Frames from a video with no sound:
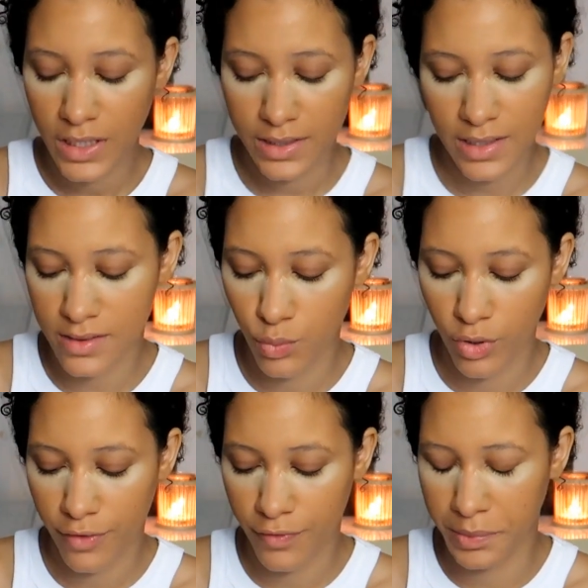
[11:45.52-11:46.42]
it doesn't
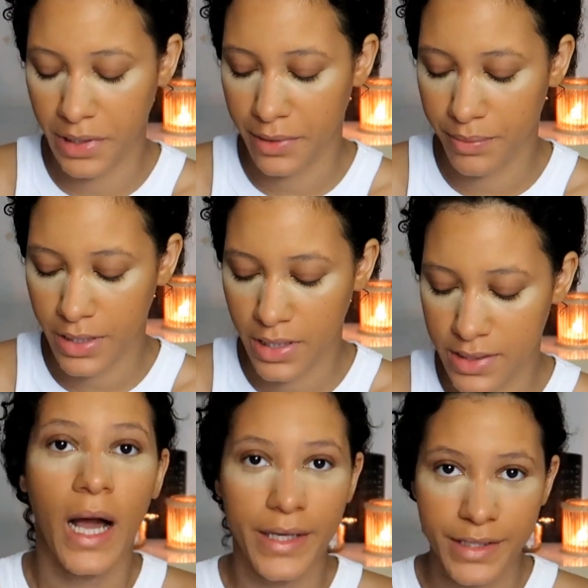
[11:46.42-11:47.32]
work for me because
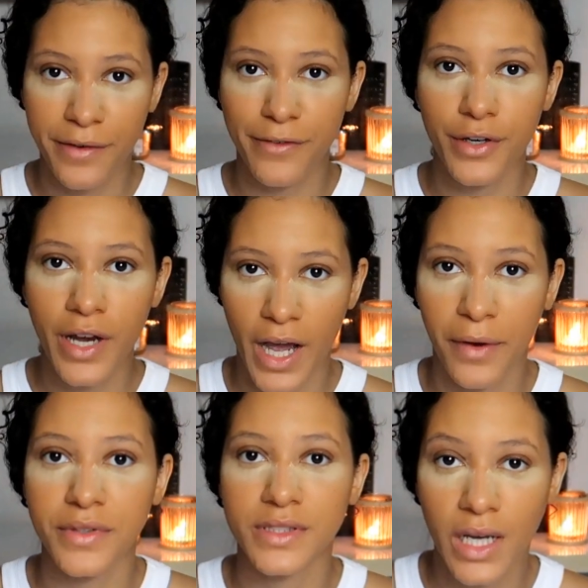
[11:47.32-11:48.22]
I never
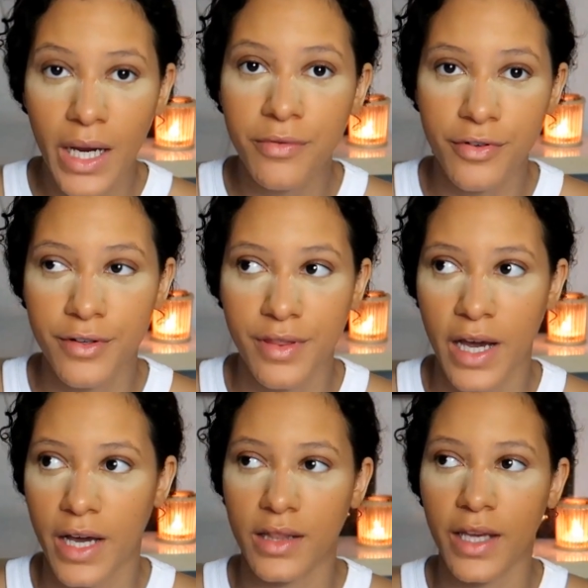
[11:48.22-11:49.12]
have time for
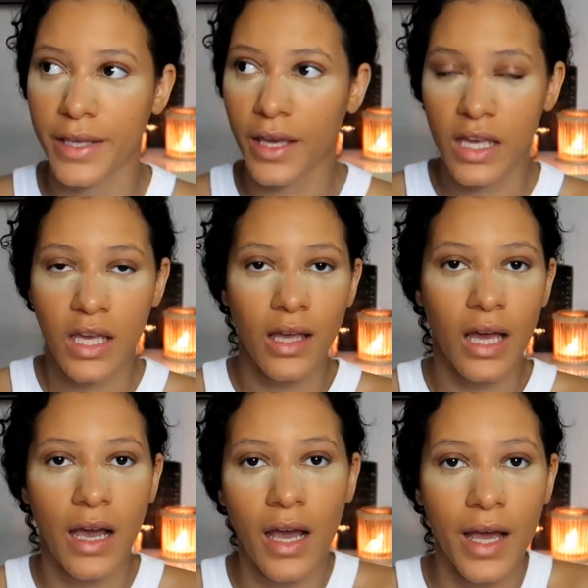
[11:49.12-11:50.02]
that. Like,
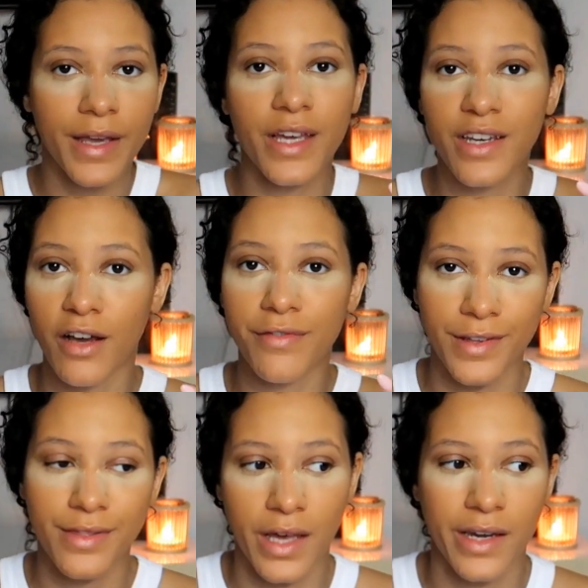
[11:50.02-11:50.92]
I cannot
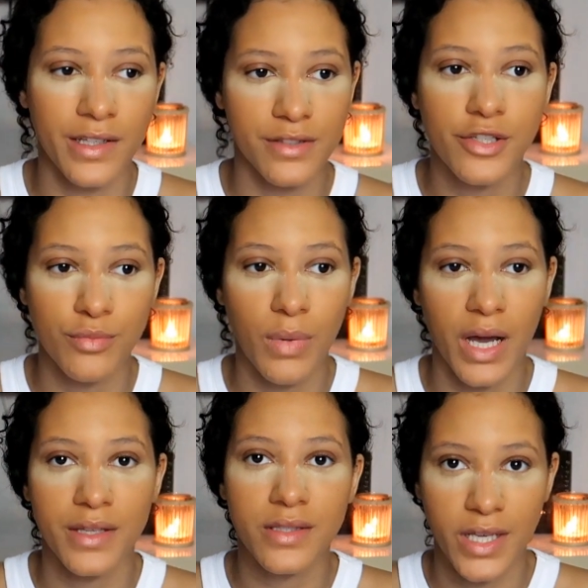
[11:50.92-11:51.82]
fit that into
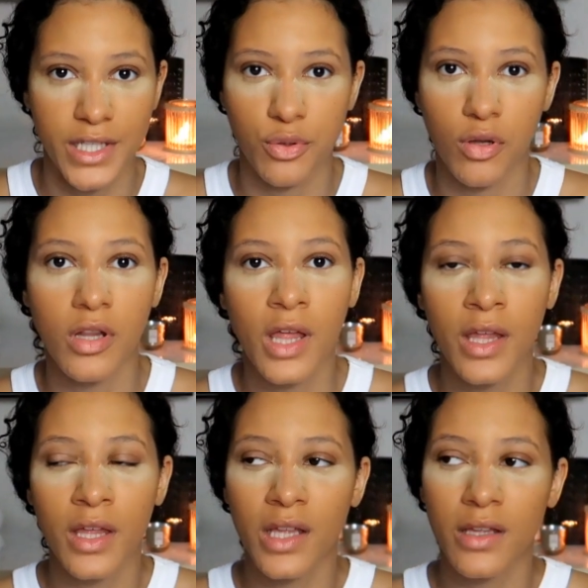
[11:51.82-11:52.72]
my schedule.
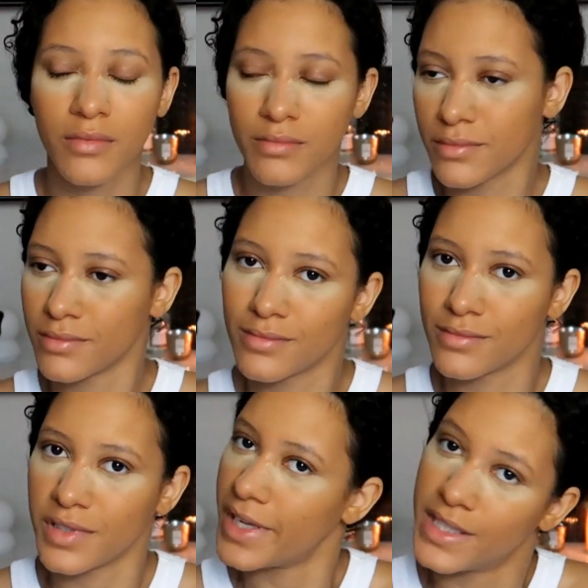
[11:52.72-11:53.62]

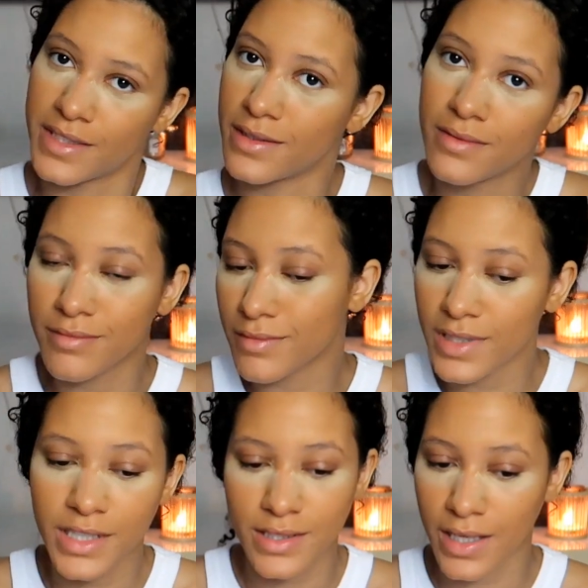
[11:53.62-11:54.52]

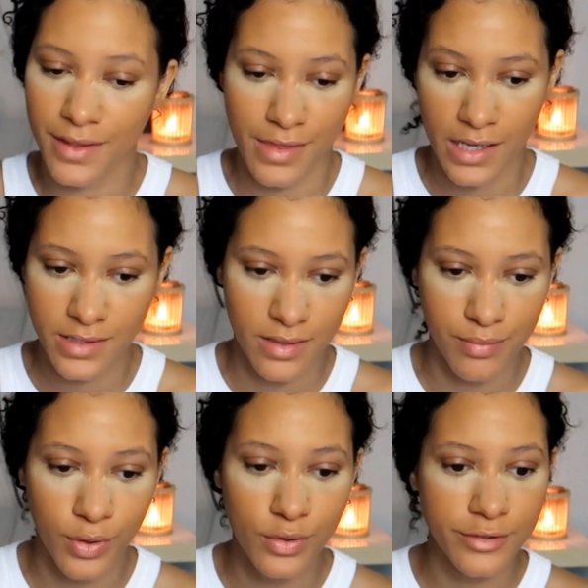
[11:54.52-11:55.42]
It's like that
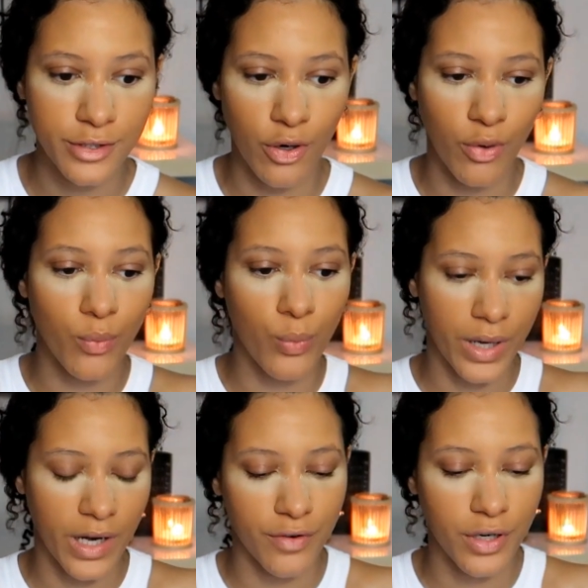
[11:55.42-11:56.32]
simple. So
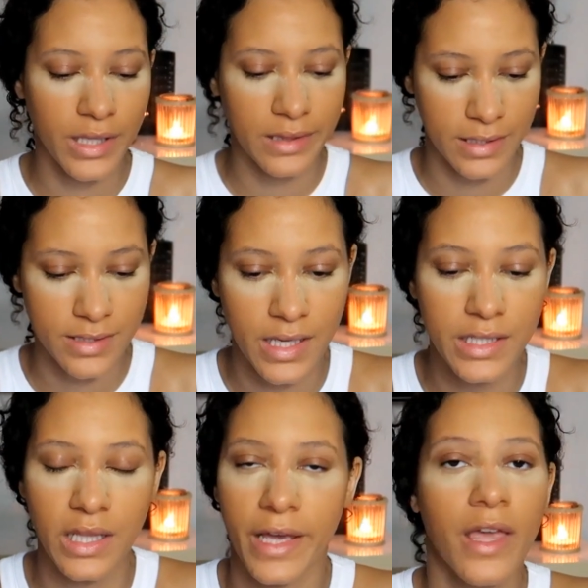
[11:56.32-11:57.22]
whenever I
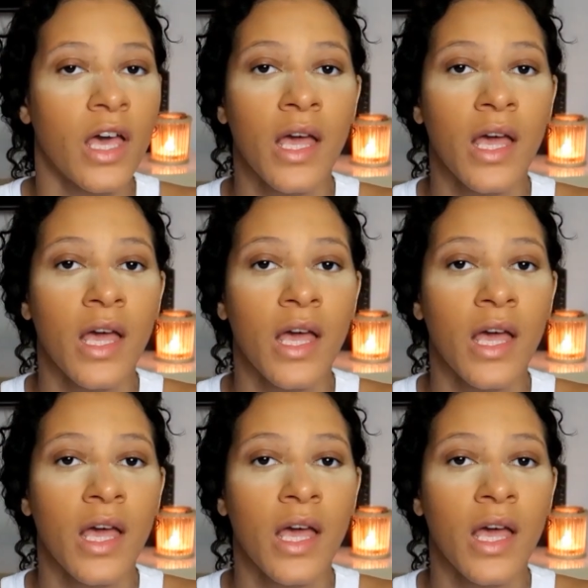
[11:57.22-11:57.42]
listen, like,